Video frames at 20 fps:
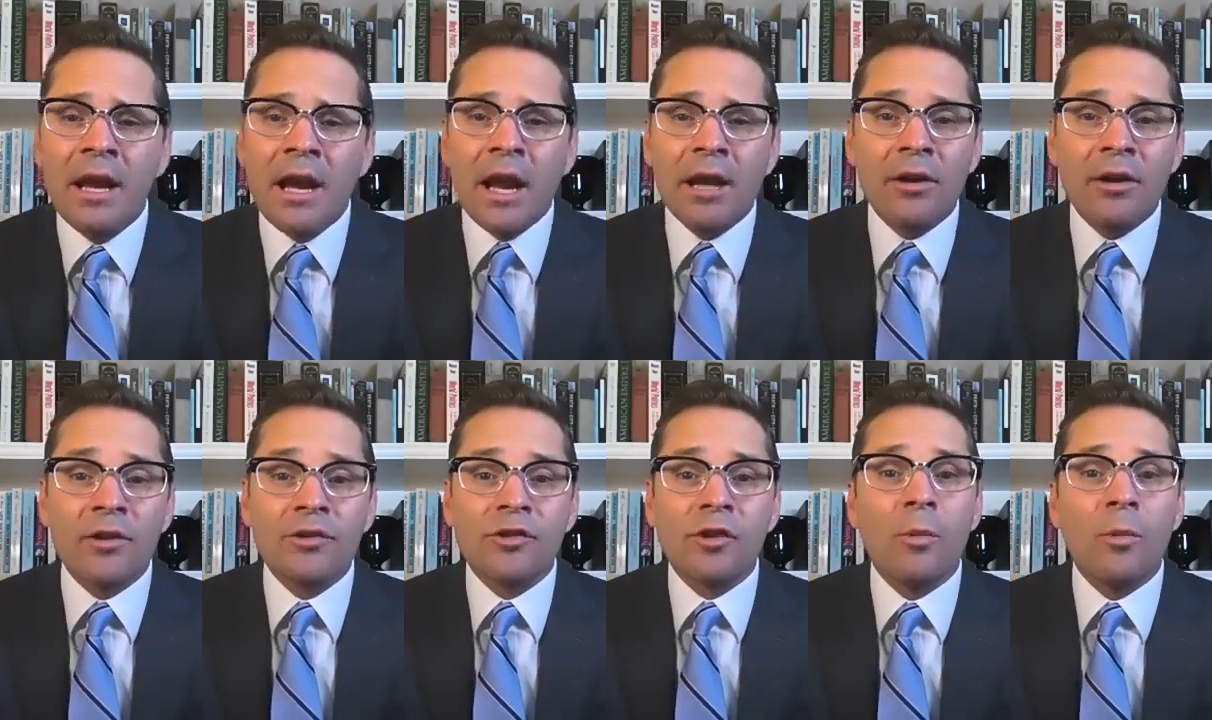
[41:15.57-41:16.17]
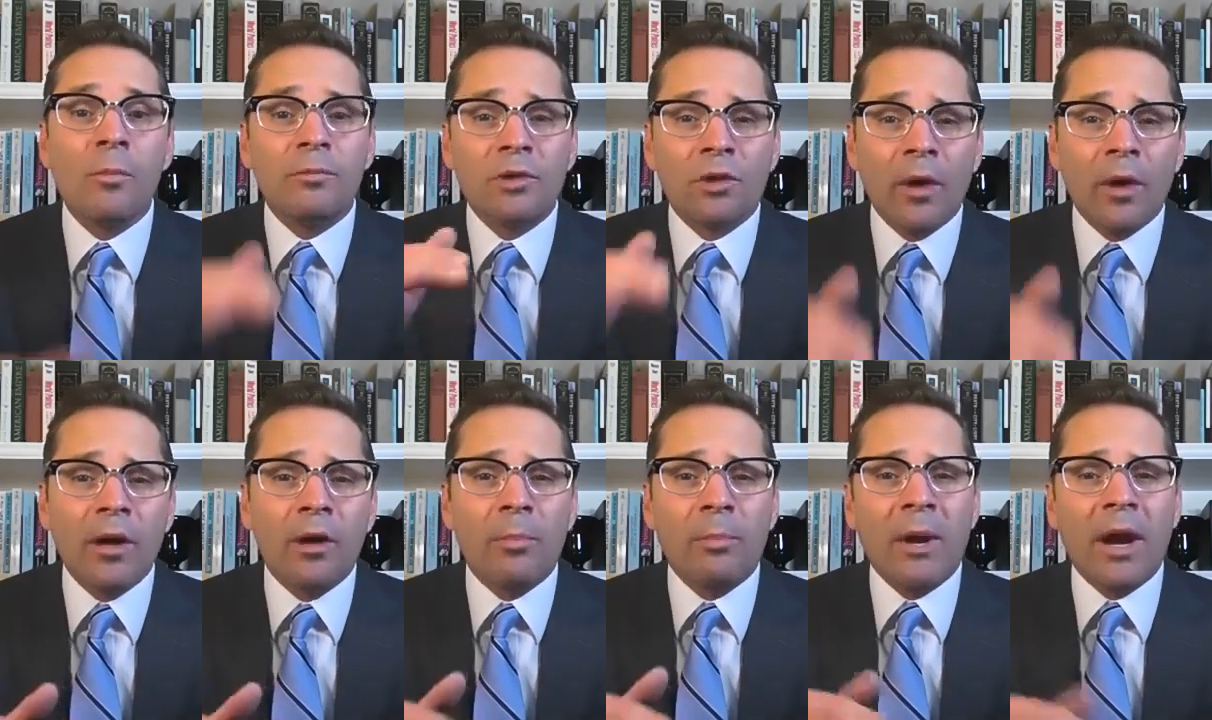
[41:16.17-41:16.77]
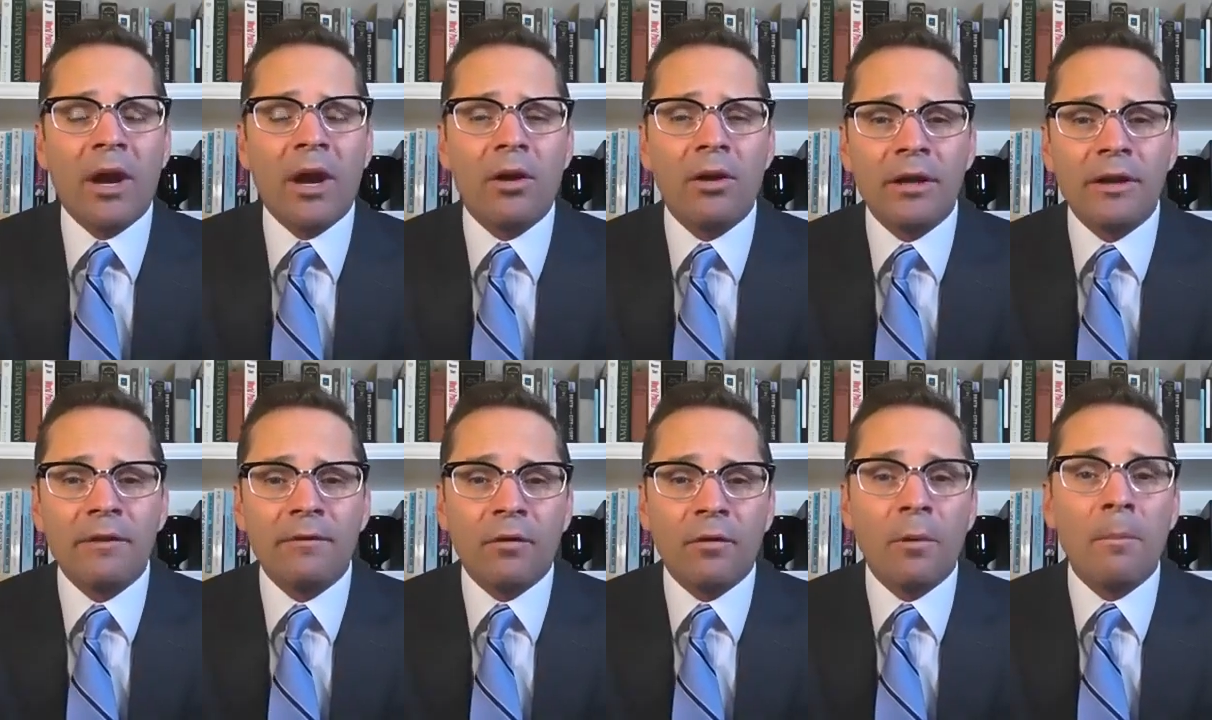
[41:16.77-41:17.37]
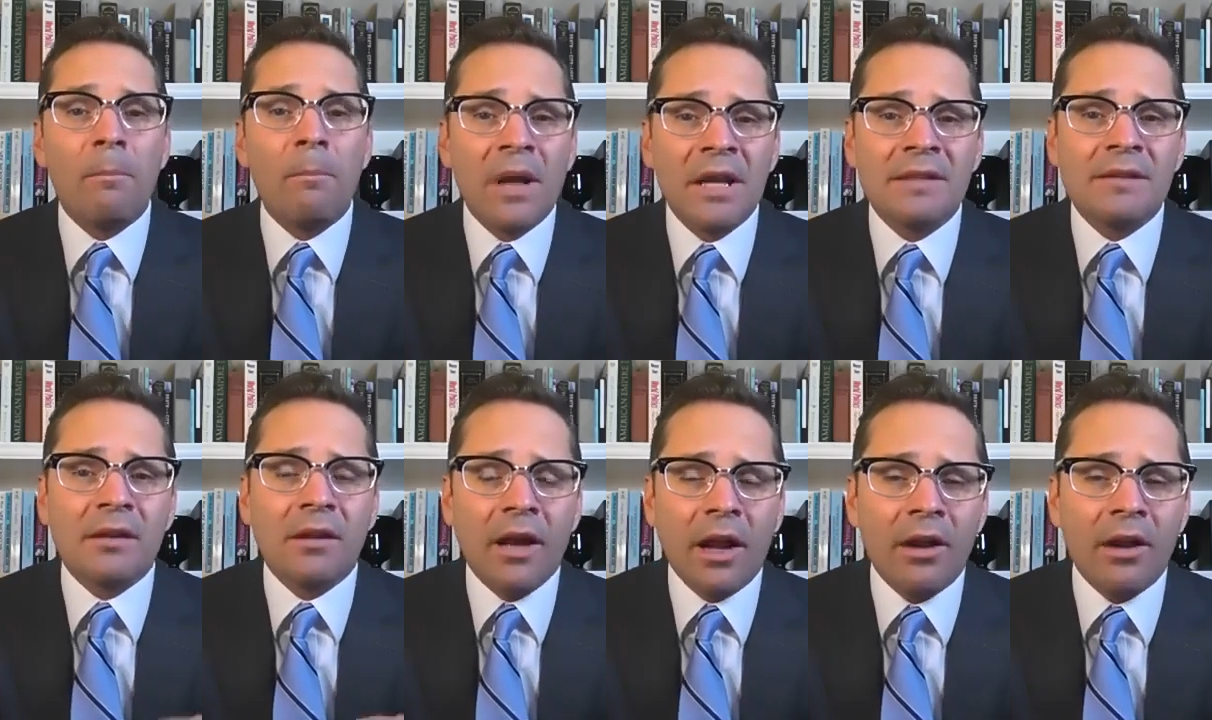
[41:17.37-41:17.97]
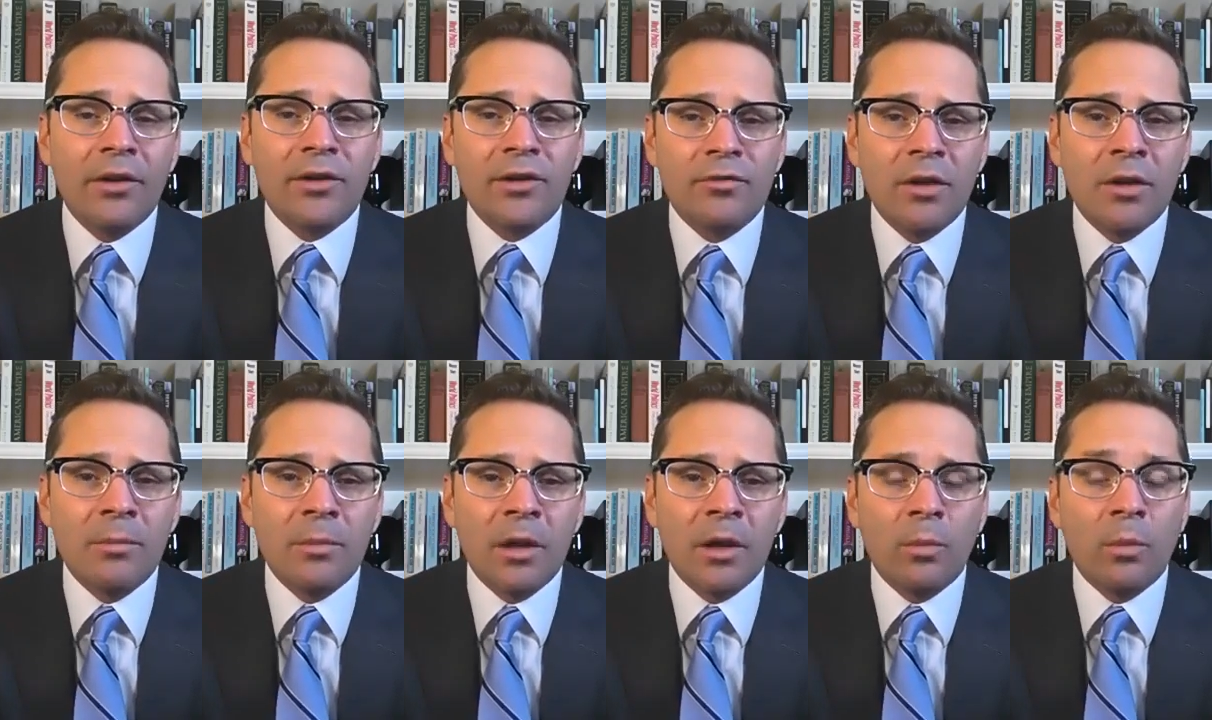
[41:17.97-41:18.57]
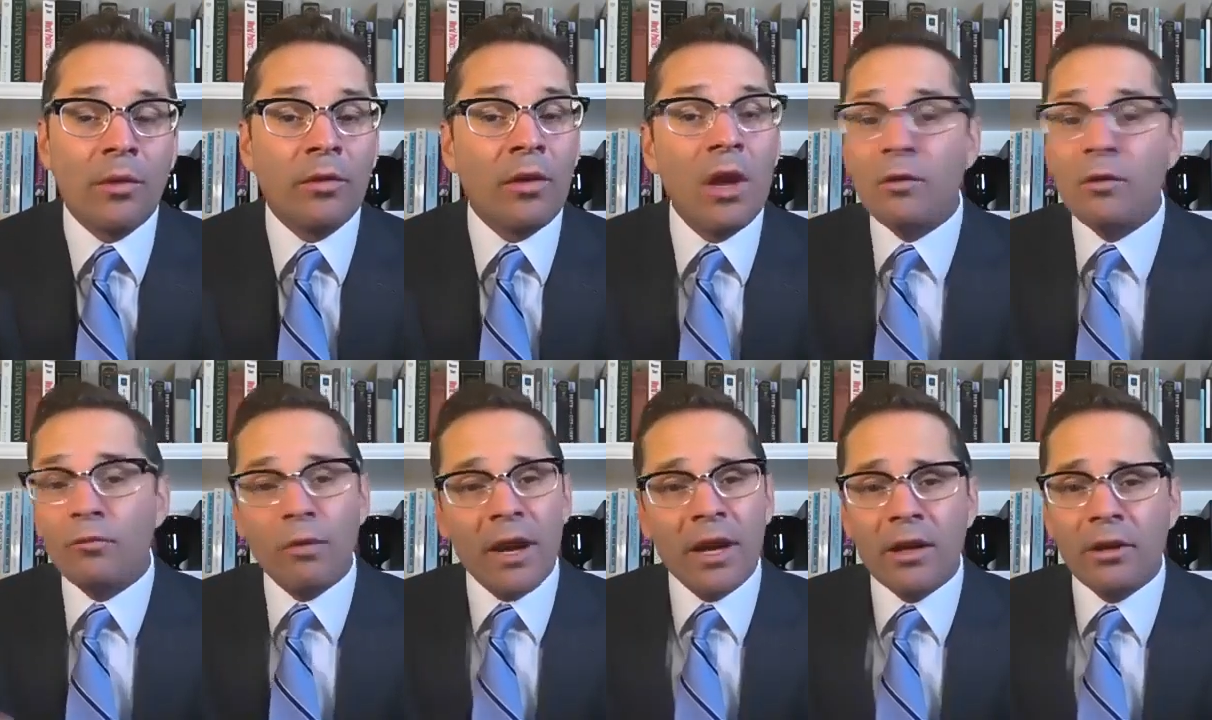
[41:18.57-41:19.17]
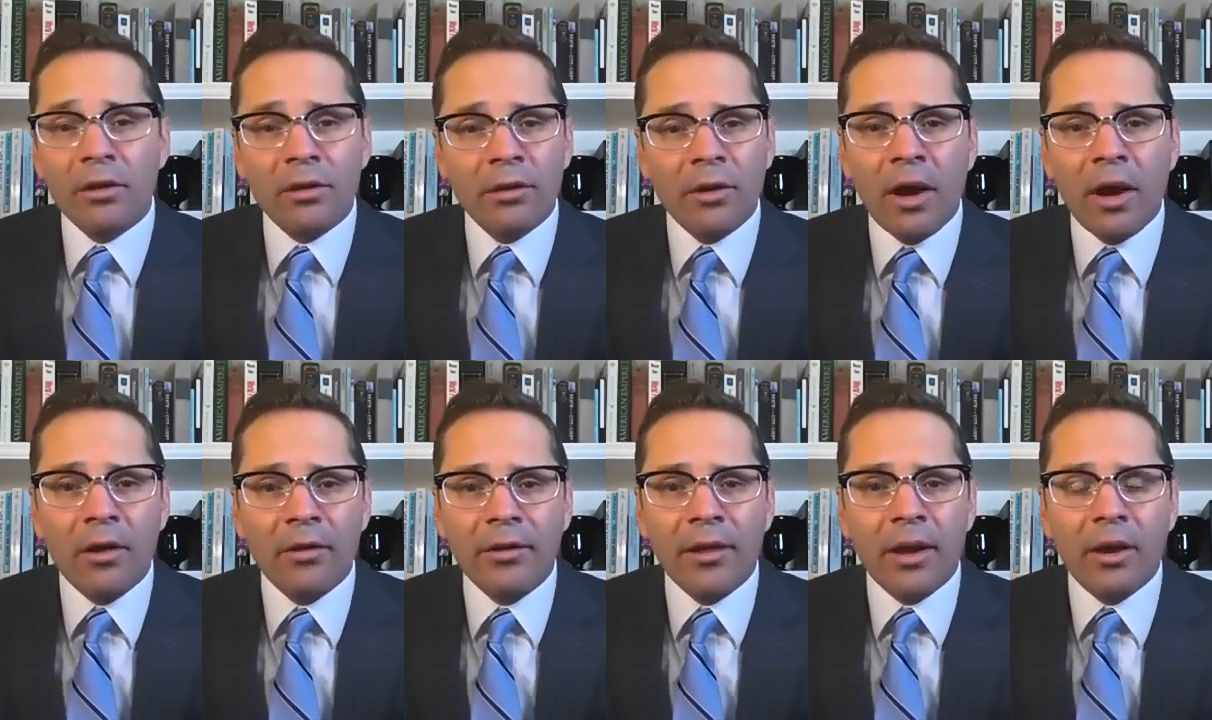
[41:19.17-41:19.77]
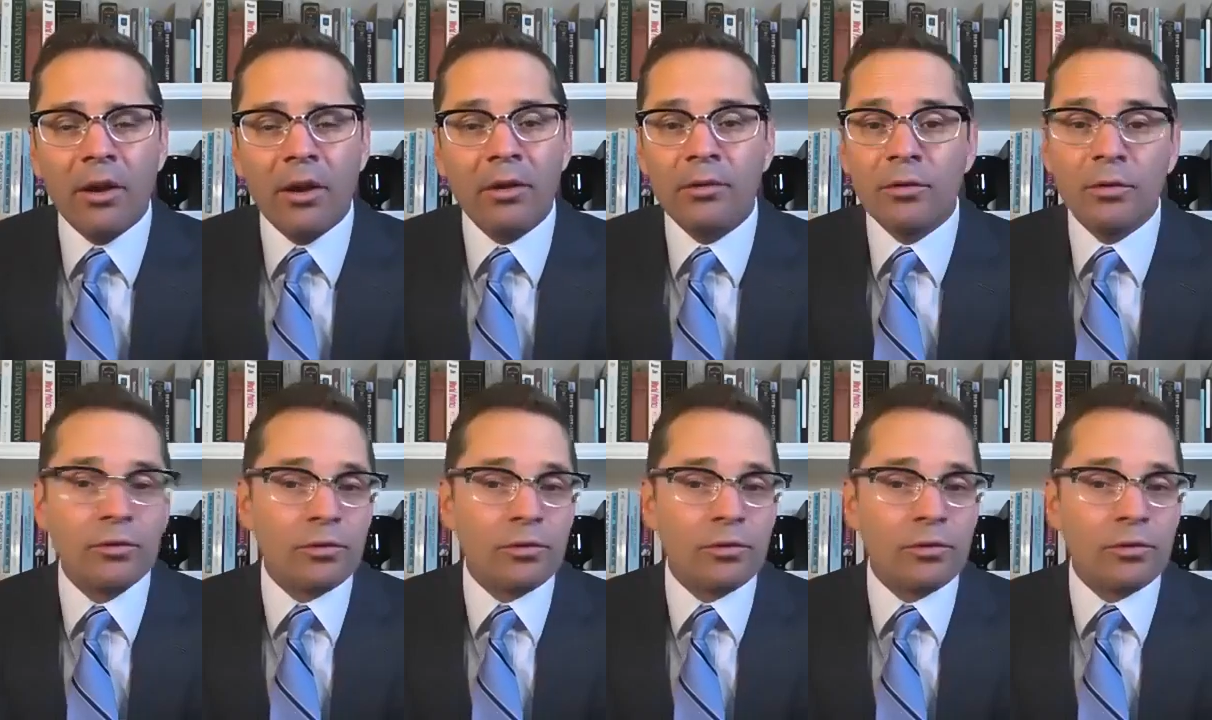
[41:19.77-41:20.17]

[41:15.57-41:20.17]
and also greater parity for mental health treatment with regular health care,